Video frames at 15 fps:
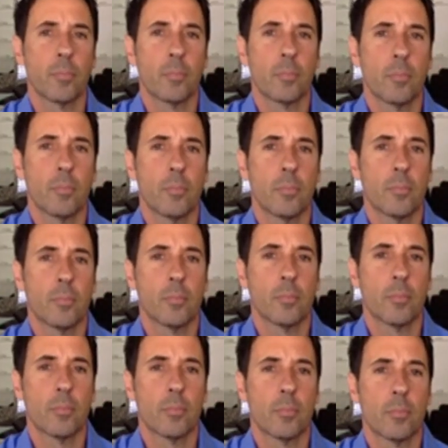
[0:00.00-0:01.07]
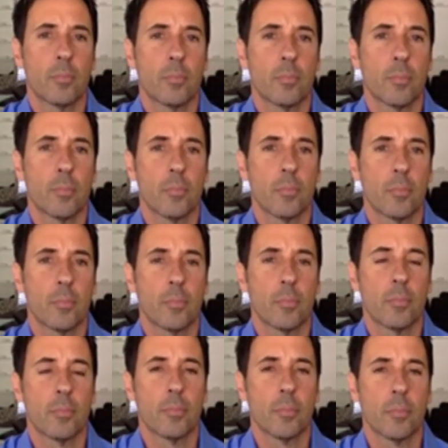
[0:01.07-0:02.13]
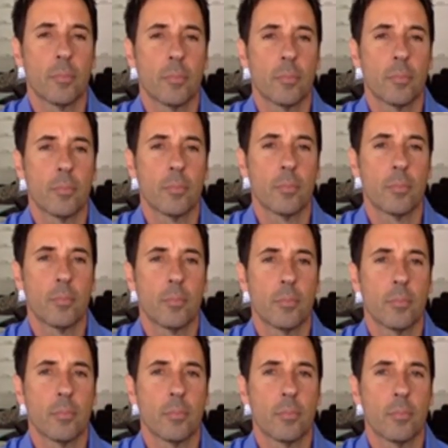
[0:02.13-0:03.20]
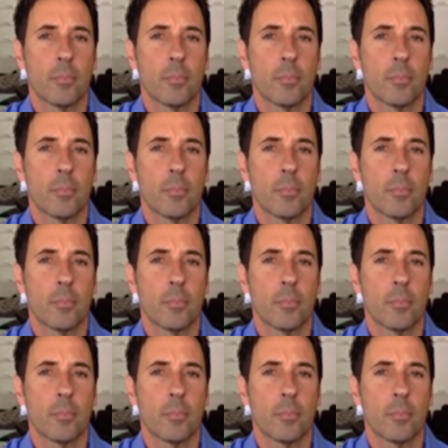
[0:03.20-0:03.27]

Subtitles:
(silent)